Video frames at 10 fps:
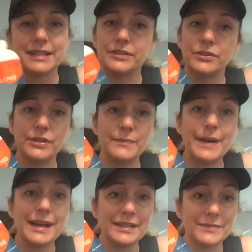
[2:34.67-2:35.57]
Now you can
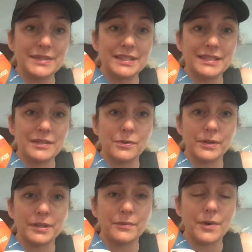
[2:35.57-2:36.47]
buy MCT
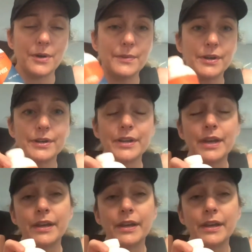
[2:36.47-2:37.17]
oil at Walmart.